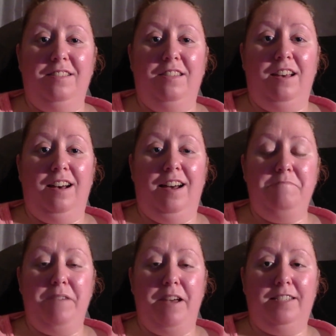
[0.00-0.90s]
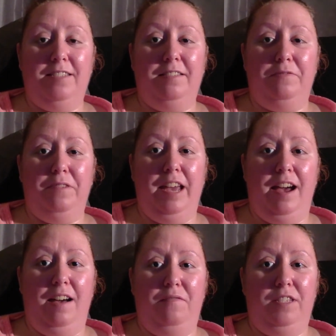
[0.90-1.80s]
The IMAX that we
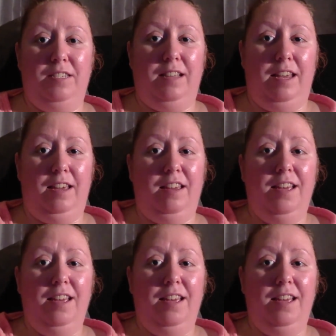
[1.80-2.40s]
have is like